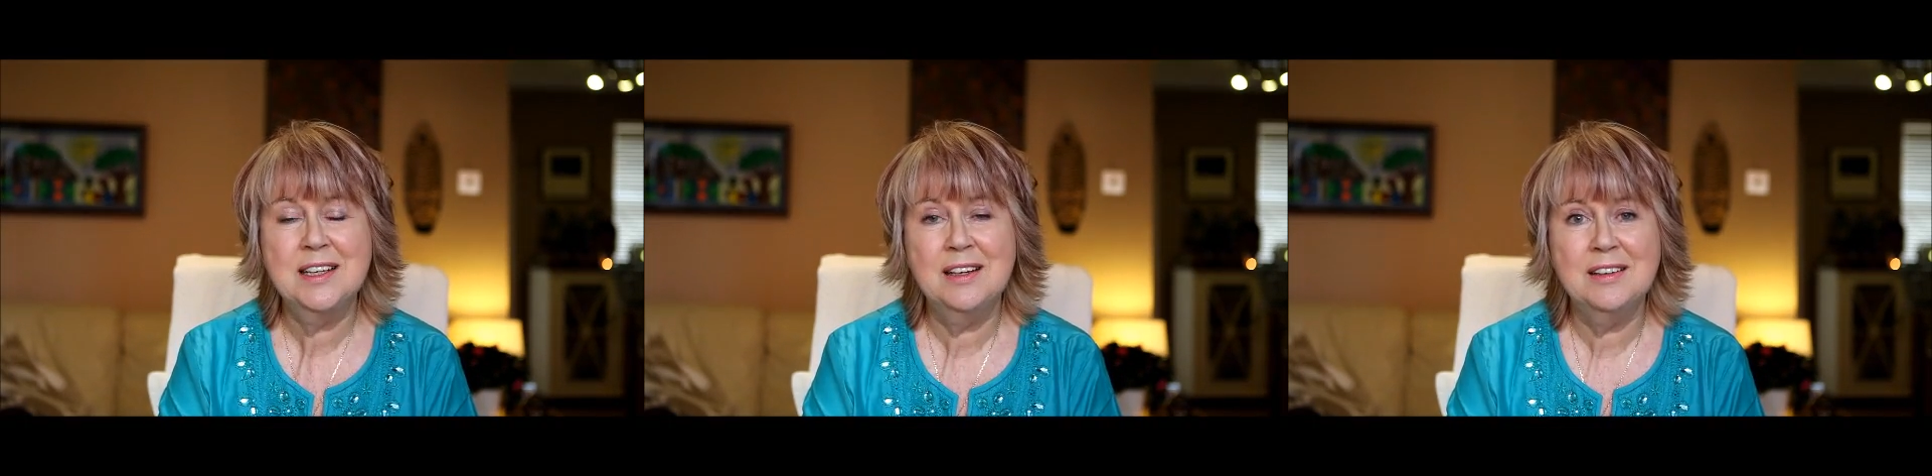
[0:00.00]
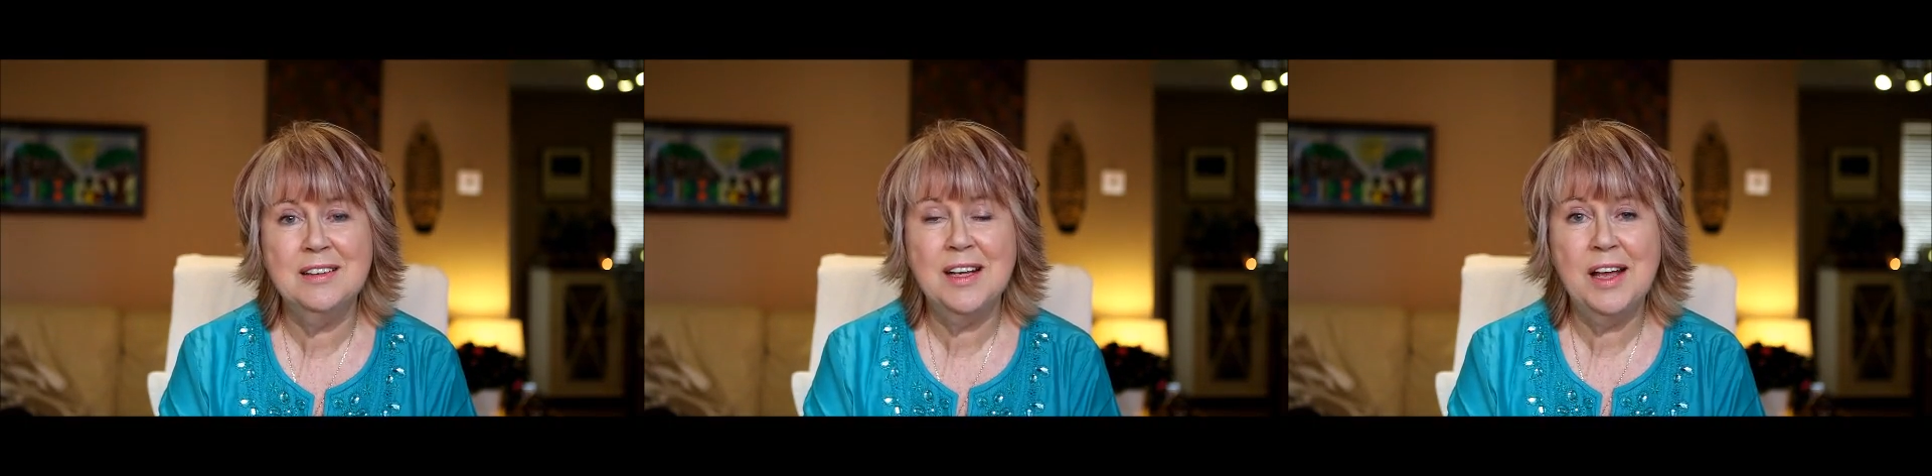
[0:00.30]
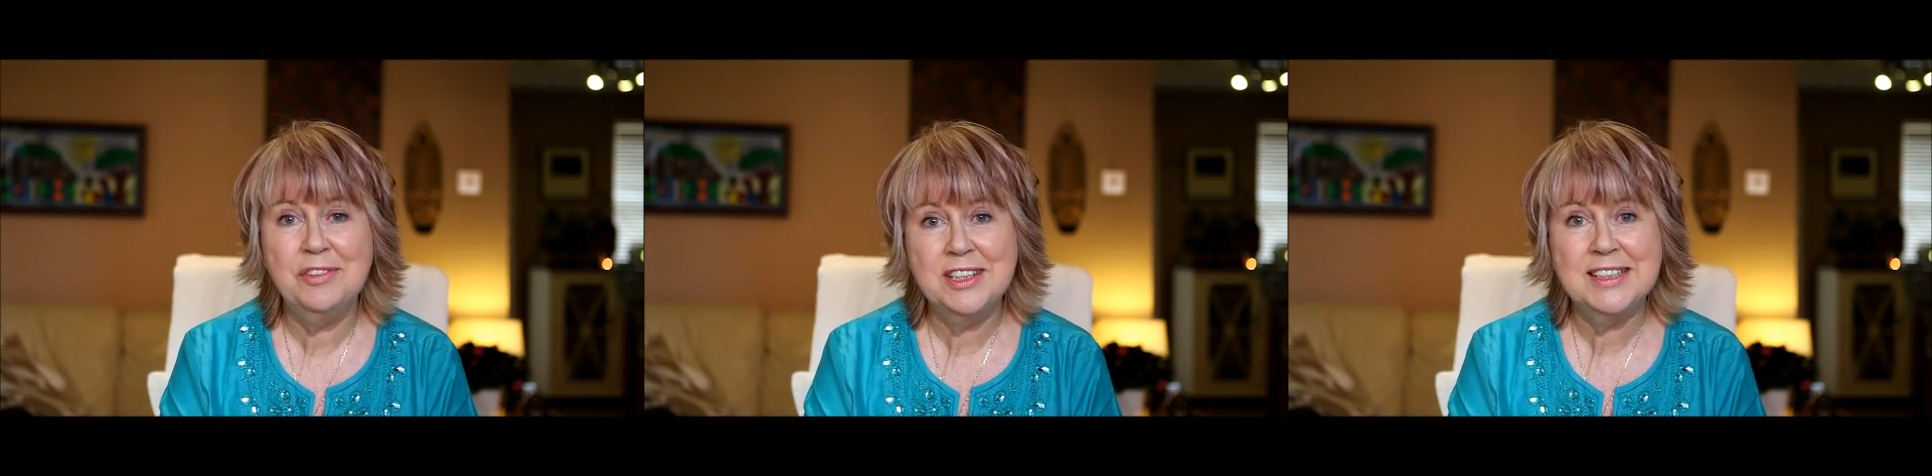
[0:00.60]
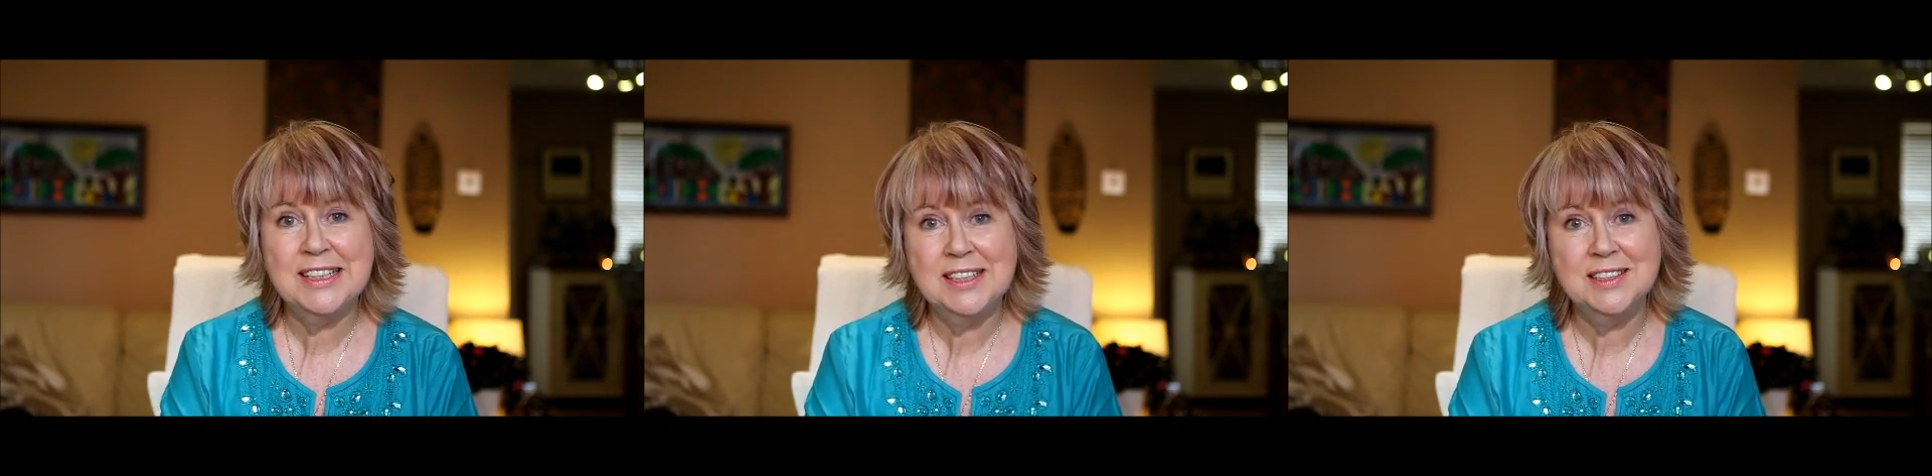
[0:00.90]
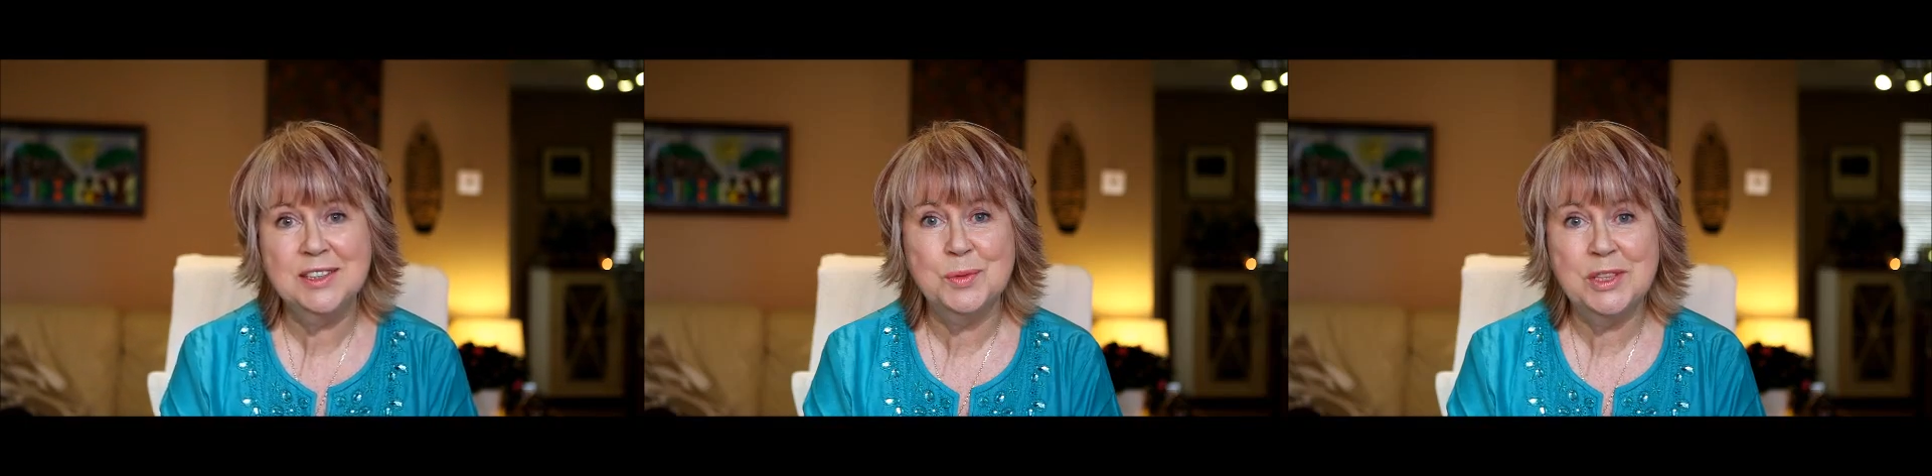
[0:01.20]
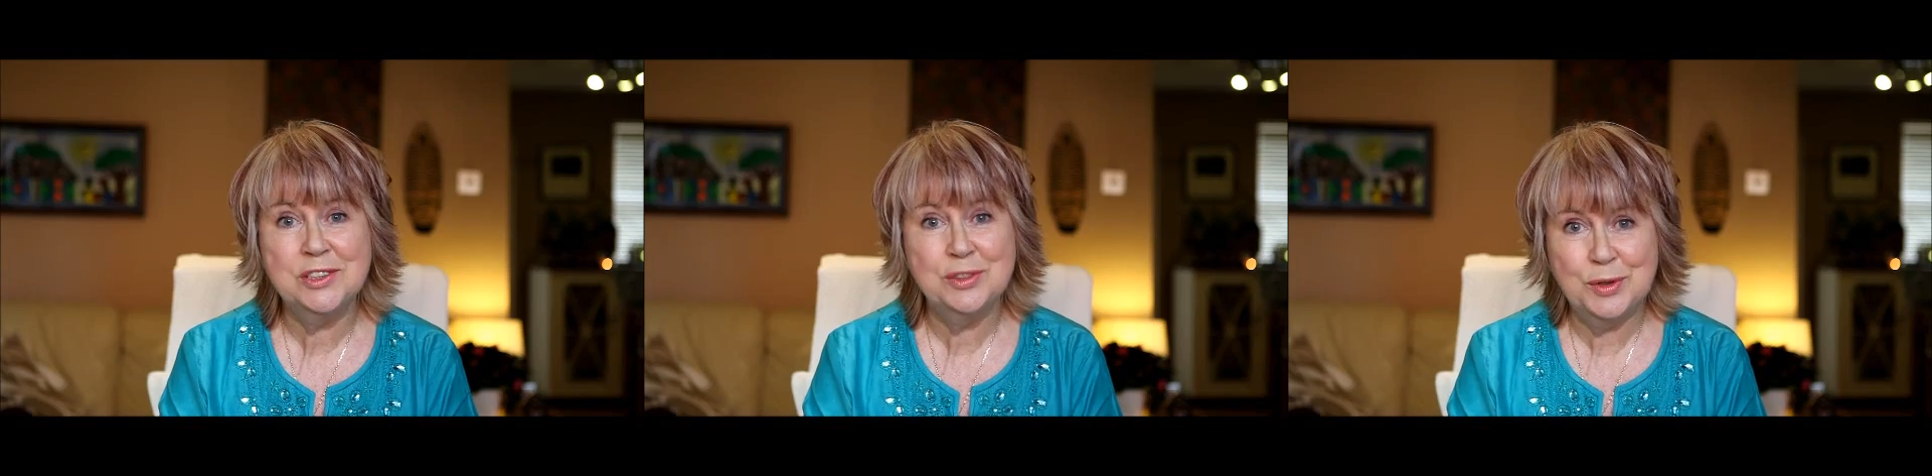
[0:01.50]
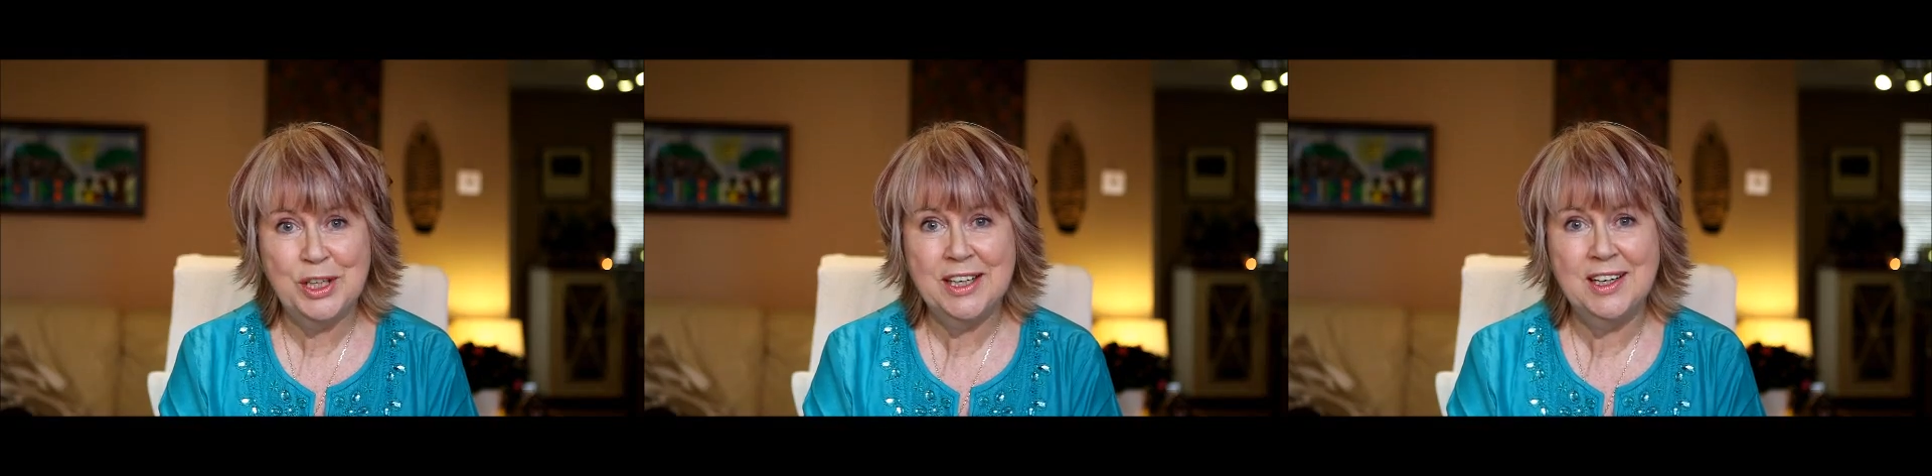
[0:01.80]
in everything that we
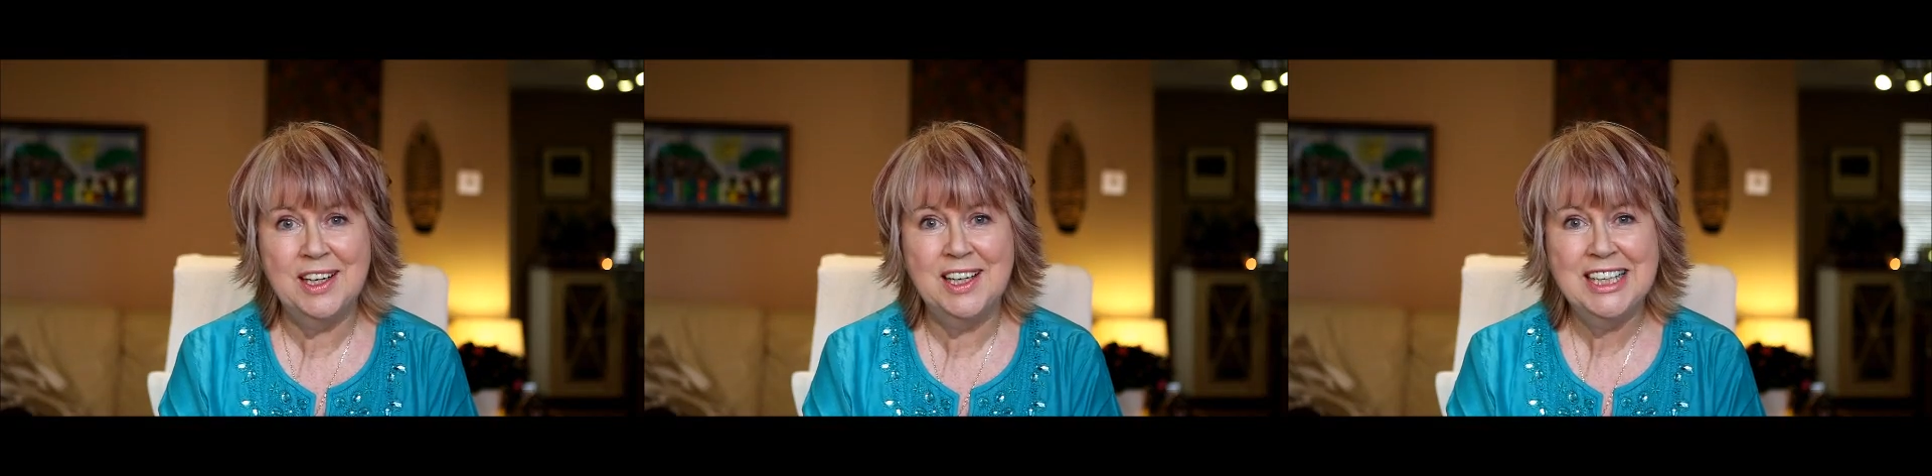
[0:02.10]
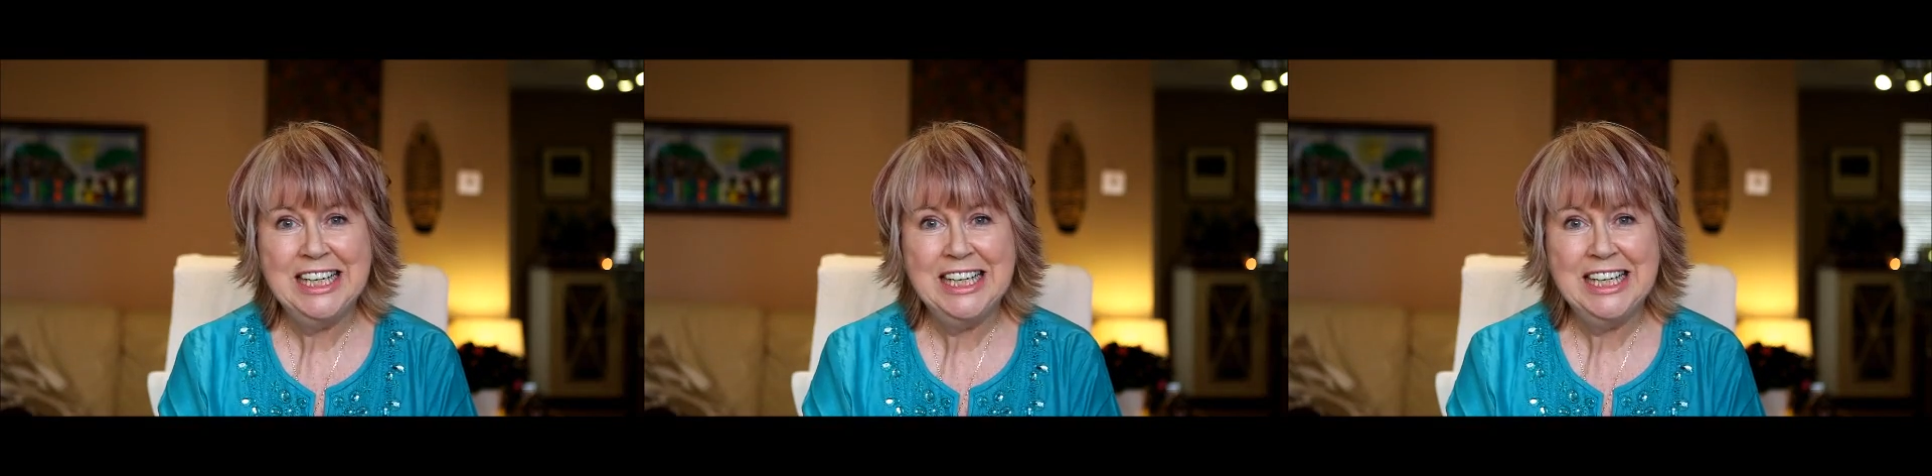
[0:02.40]
truly are,